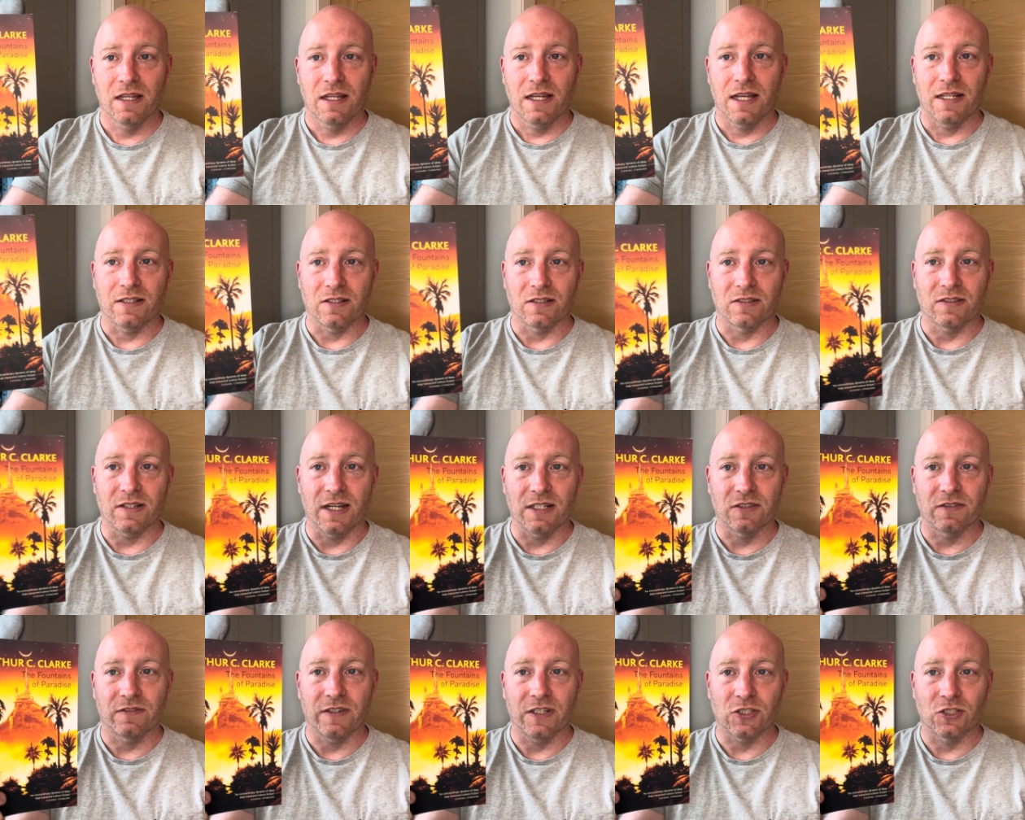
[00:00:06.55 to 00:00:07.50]
It's a science
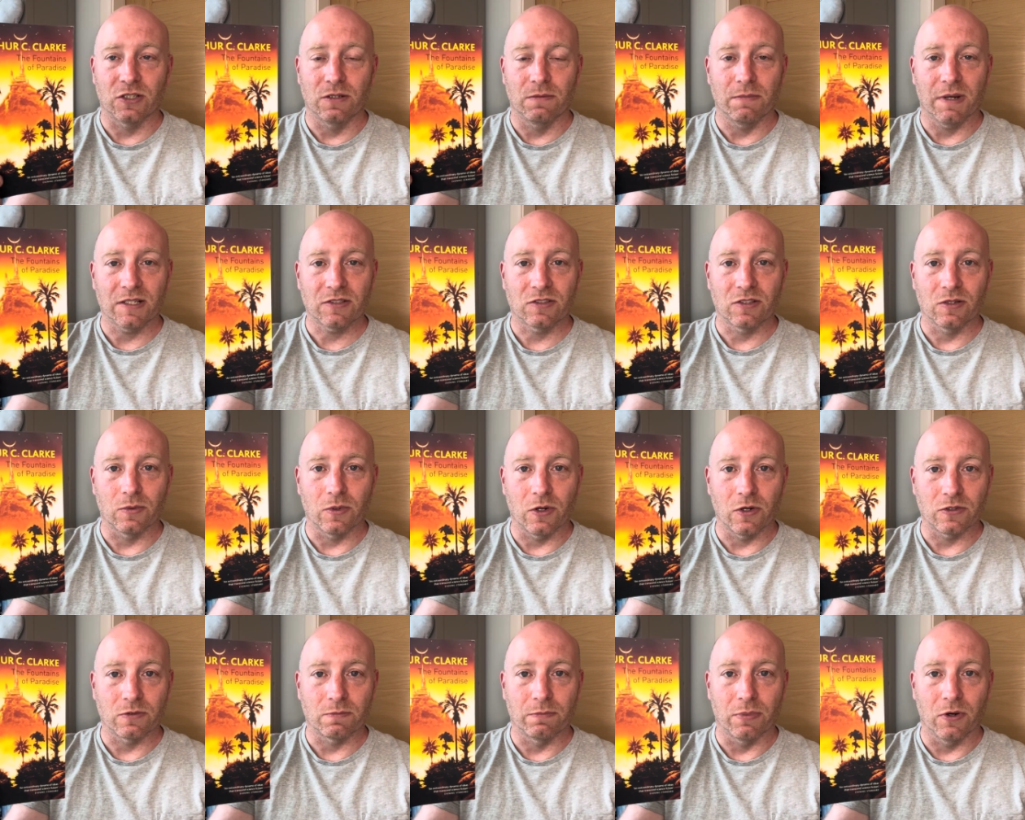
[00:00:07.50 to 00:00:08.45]
fiction
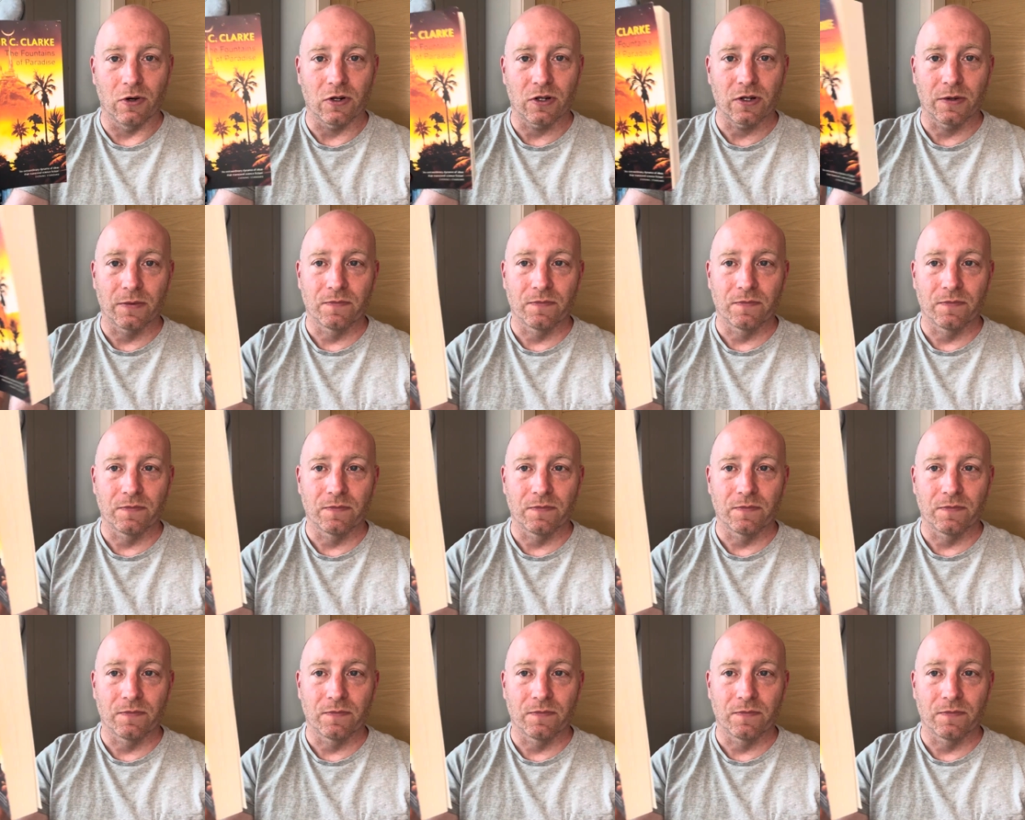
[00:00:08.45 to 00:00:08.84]
masterworks book.